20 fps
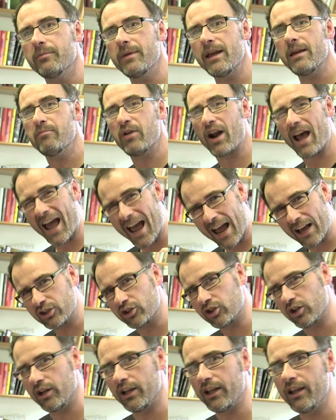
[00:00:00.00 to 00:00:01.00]
to me. But
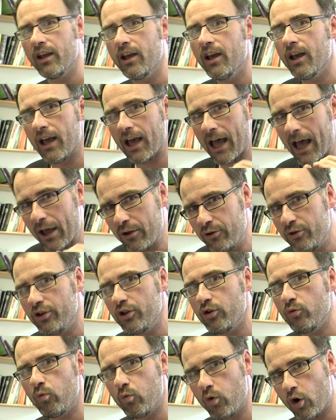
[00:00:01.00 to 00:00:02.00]
actually, how do
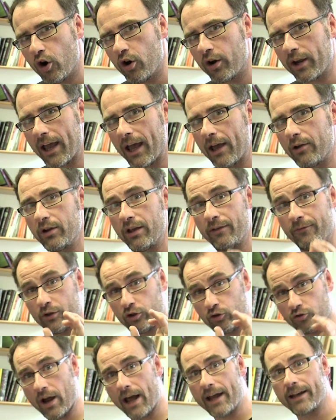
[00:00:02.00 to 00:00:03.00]
you work out if
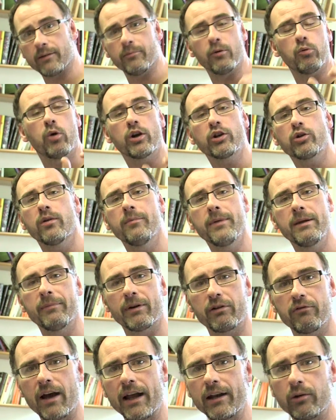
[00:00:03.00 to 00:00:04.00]
it's random? And what do I mean
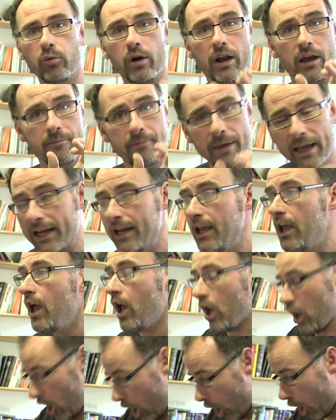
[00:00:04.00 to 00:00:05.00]
by random? What I mean,
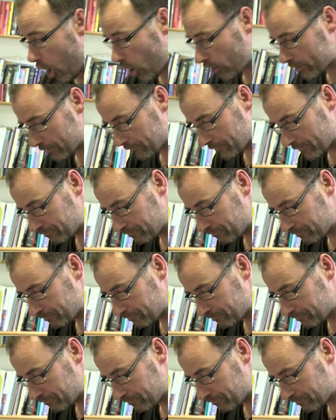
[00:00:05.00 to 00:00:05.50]
are the